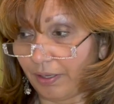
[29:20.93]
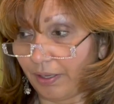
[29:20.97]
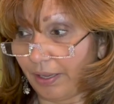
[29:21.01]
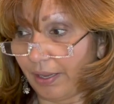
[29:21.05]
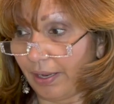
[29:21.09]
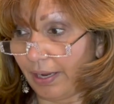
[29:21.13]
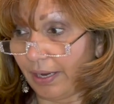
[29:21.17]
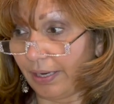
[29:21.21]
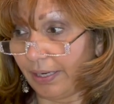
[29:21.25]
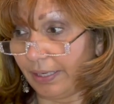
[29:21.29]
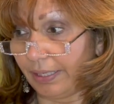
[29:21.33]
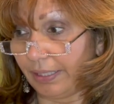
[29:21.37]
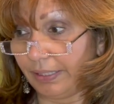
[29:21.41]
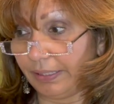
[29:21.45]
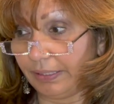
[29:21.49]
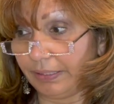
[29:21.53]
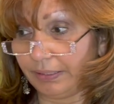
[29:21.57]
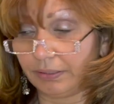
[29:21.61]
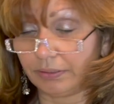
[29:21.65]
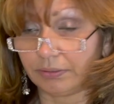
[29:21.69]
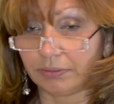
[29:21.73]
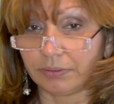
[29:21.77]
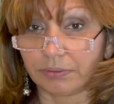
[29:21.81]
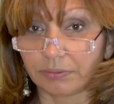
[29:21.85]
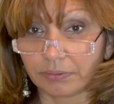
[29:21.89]

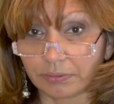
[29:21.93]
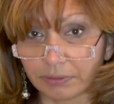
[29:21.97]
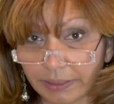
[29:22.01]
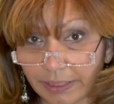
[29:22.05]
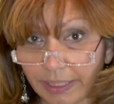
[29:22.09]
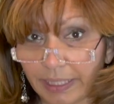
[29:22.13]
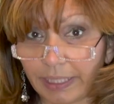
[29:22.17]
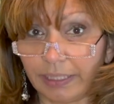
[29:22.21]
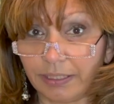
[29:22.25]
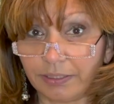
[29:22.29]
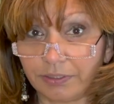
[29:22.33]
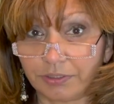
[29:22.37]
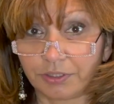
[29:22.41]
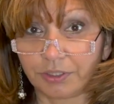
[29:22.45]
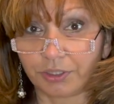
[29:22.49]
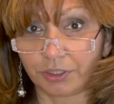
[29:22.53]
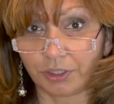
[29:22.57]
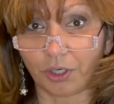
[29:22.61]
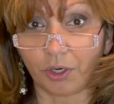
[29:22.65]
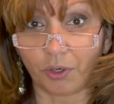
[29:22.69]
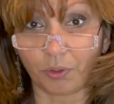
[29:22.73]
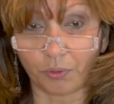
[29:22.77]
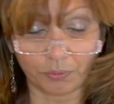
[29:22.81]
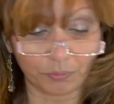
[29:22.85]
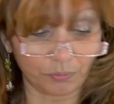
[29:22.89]
a kit to
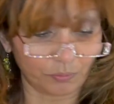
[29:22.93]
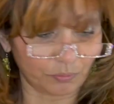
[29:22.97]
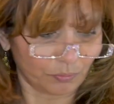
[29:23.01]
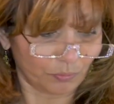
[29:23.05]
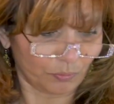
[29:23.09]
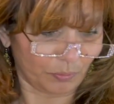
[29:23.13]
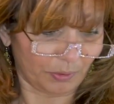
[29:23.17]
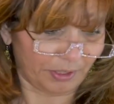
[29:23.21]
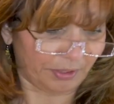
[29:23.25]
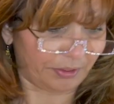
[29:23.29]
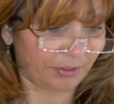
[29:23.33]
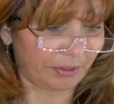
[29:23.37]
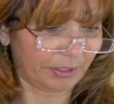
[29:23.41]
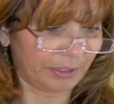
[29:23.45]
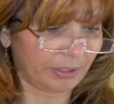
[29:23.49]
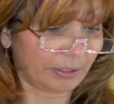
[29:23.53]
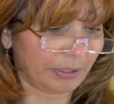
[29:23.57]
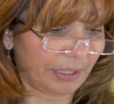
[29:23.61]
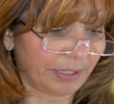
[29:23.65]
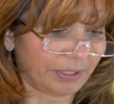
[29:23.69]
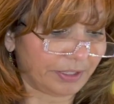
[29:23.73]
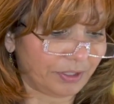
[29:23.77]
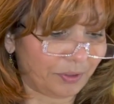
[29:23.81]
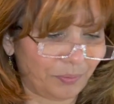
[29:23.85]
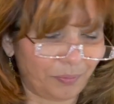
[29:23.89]
go with it.
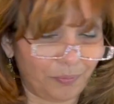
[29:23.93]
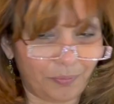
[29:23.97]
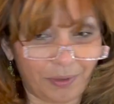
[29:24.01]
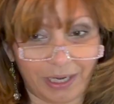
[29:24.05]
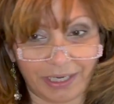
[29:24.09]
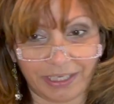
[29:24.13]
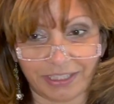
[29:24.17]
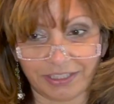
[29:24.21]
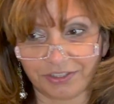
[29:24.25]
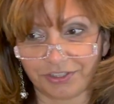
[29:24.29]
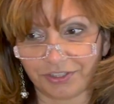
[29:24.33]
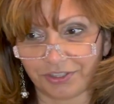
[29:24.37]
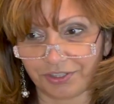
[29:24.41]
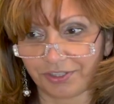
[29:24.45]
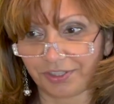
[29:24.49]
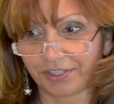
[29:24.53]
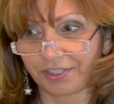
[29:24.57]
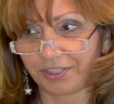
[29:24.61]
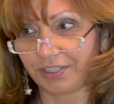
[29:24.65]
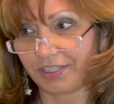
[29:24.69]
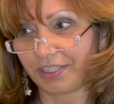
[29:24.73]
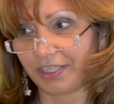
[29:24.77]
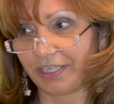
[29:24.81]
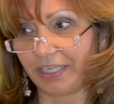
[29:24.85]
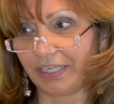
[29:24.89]
I don't want it just
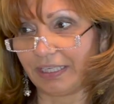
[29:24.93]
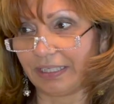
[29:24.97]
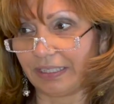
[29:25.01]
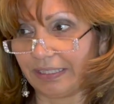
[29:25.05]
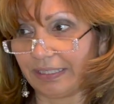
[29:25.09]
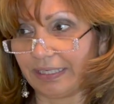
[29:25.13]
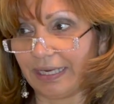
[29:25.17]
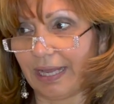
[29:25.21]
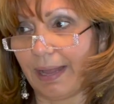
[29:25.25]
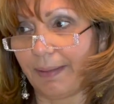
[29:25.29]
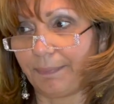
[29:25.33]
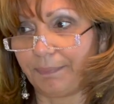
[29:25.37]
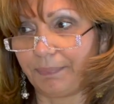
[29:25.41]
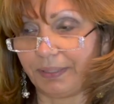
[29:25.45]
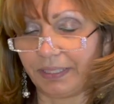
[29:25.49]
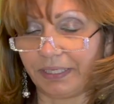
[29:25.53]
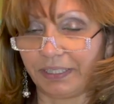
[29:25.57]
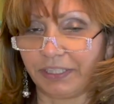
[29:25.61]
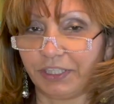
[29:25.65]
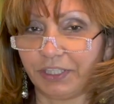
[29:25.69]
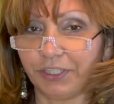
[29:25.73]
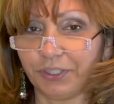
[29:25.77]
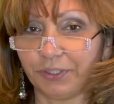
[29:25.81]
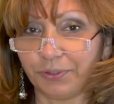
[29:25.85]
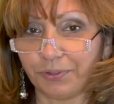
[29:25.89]
sitting and not being
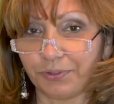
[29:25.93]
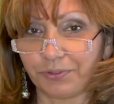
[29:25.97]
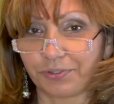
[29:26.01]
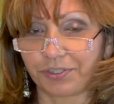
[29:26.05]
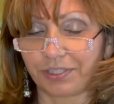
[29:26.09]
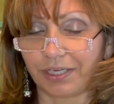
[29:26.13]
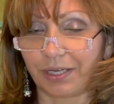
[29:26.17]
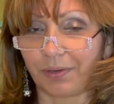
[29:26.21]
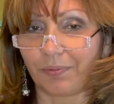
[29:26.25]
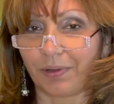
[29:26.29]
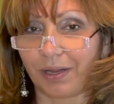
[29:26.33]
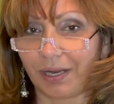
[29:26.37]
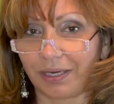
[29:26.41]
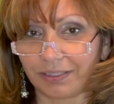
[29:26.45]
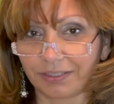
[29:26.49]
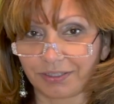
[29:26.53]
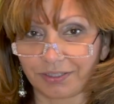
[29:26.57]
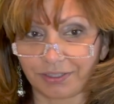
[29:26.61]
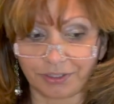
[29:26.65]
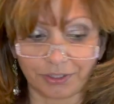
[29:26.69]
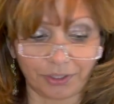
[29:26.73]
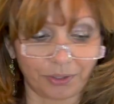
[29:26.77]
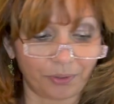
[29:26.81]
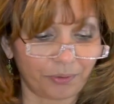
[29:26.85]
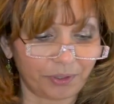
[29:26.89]
used. I want
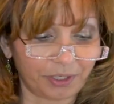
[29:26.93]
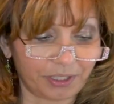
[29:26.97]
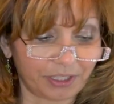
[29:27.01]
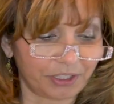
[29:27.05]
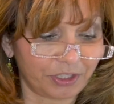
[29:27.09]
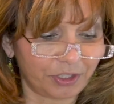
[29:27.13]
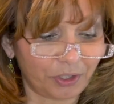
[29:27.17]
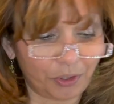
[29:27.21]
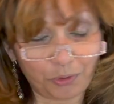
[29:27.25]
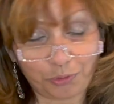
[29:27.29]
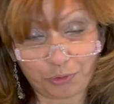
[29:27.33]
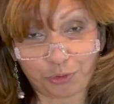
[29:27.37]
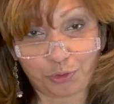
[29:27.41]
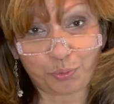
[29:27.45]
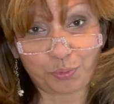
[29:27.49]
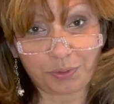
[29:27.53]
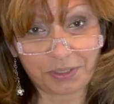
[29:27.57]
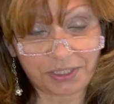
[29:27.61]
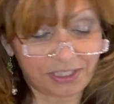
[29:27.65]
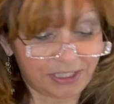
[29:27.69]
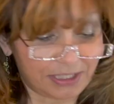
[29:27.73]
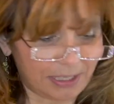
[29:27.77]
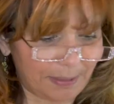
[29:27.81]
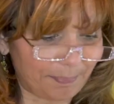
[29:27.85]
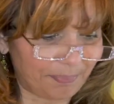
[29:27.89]
to know that it goes with
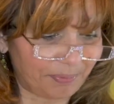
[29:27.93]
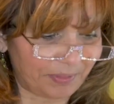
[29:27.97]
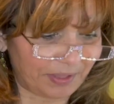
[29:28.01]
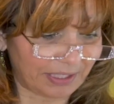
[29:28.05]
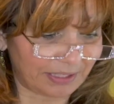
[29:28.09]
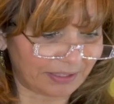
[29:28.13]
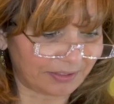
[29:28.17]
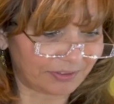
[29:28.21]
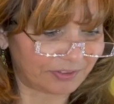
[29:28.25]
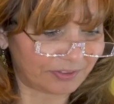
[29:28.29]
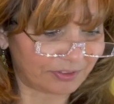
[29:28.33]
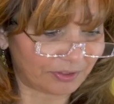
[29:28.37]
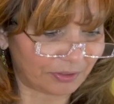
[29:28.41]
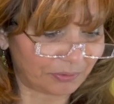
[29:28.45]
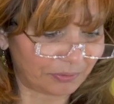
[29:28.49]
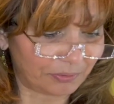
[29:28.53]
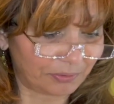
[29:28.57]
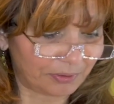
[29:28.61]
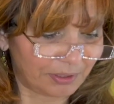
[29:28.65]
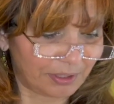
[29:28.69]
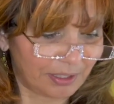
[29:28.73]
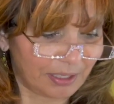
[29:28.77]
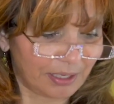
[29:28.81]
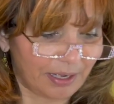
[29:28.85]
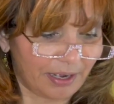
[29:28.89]
something. So
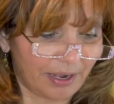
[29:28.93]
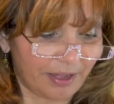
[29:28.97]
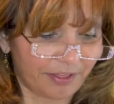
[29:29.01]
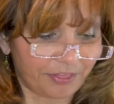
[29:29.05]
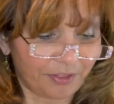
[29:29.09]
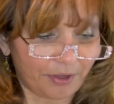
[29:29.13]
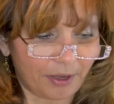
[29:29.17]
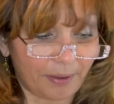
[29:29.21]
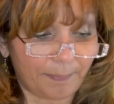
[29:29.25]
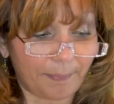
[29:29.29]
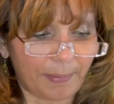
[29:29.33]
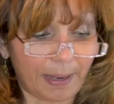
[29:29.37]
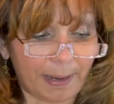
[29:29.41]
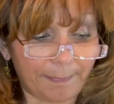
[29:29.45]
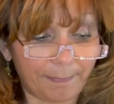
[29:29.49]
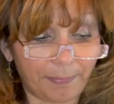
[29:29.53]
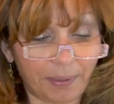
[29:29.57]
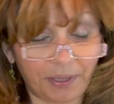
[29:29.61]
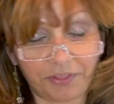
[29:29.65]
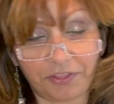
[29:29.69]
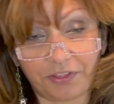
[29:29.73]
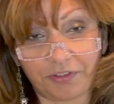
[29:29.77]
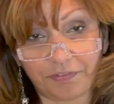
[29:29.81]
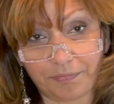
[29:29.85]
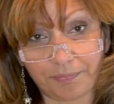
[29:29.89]
I thought my
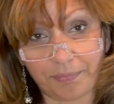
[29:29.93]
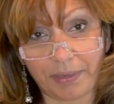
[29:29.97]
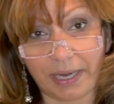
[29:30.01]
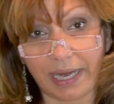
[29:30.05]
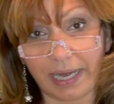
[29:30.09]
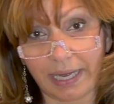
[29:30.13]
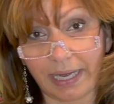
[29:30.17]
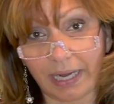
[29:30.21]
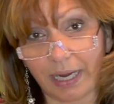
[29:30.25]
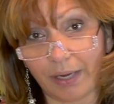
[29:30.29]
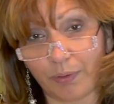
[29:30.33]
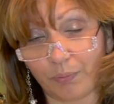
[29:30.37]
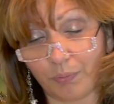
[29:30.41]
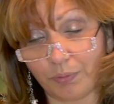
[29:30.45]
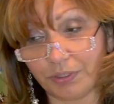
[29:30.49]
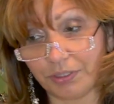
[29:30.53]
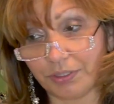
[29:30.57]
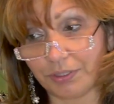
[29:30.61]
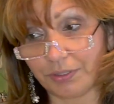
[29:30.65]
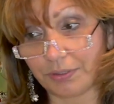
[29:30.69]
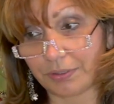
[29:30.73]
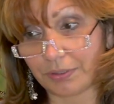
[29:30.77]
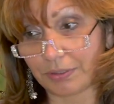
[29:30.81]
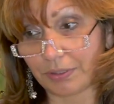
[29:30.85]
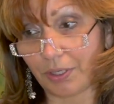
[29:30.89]
month of May I would
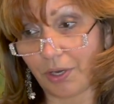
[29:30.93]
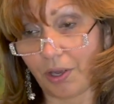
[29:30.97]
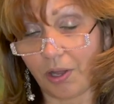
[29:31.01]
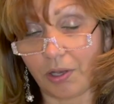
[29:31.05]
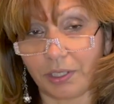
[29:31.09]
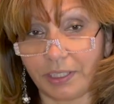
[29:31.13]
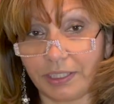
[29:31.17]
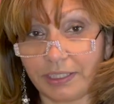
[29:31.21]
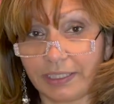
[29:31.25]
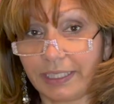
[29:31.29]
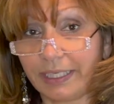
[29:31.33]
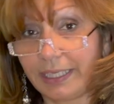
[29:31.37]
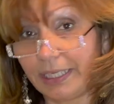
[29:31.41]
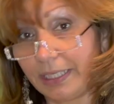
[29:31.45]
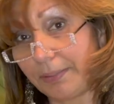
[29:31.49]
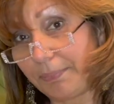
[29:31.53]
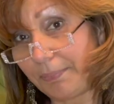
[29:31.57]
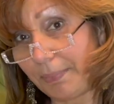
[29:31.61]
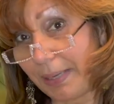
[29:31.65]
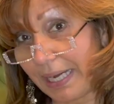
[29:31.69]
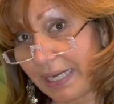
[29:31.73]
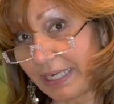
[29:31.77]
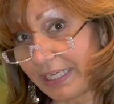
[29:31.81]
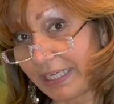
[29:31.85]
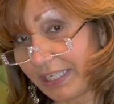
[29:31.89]
call it Kit
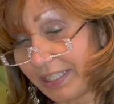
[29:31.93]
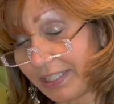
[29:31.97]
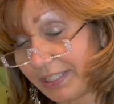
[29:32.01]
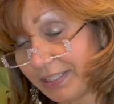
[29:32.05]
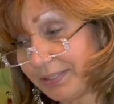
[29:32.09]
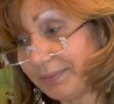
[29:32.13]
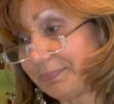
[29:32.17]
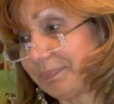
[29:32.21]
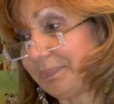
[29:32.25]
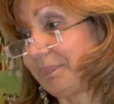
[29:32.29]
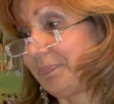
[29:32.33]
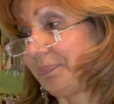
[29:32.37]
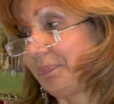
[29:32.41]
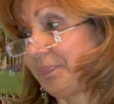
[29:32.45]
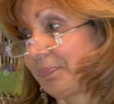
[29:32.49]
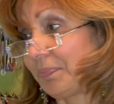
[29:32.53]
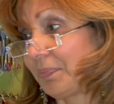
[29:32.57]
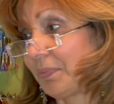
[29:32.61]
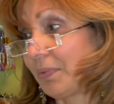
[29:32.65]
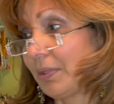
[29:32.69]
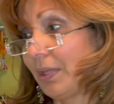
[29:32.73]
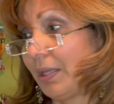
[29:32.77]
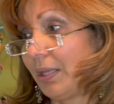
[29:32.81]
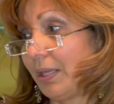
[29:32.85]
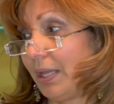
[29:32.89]
Mania
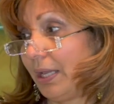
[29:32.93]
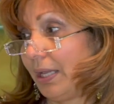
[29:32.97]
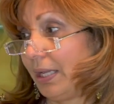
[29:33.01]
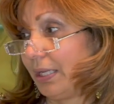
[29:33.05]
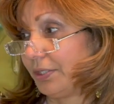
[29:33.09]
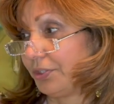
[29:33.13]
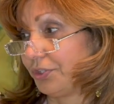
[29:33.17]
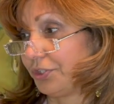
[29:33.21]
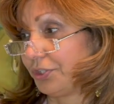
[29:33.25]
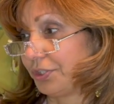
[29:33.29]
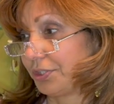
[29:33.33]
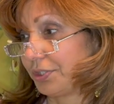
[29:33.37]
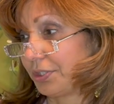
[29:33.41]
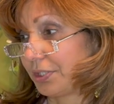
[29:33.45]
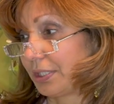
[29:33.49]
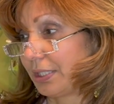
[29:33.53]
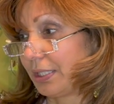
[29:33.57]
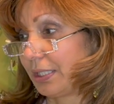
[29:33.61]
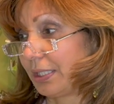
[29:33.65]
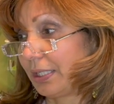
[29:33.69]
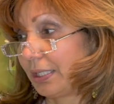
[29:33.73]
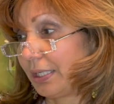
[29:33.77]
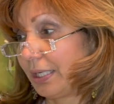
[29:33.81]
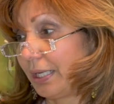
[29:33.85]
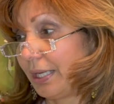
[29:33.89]
and just
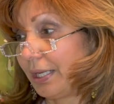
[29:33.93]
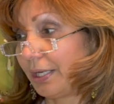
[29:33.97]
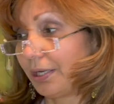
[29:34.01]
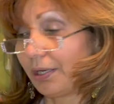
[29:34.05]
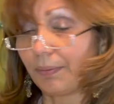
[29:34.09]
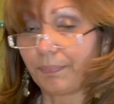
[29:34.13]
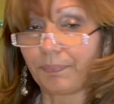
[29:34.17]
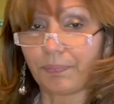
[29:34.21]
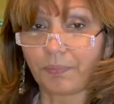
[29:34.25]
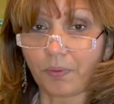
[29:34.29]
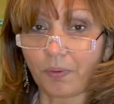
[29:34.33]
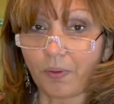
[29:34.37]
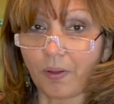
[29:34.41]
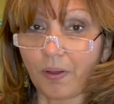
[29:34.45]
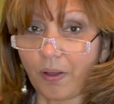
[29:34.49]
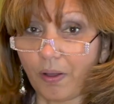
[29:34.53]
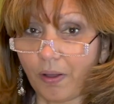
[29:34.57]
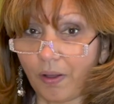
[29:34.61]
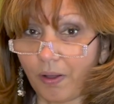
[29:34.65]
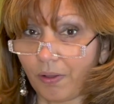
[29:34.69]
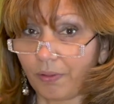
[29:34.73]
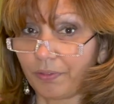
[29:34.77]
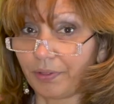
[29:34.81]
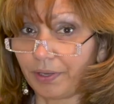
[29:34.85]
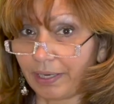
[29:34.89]
kit up
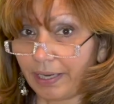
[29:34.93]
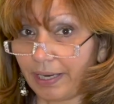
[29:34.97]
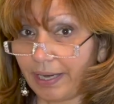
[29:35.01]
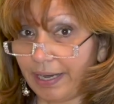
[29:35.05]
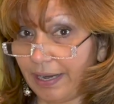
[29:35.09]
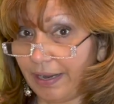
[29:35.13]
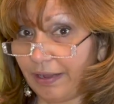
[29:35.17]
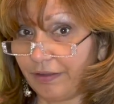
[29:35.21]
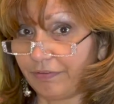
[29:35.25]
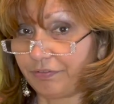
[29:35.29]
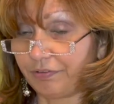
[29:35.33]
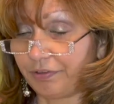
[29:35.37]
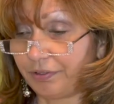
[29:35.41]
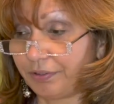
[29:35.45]
all that I have.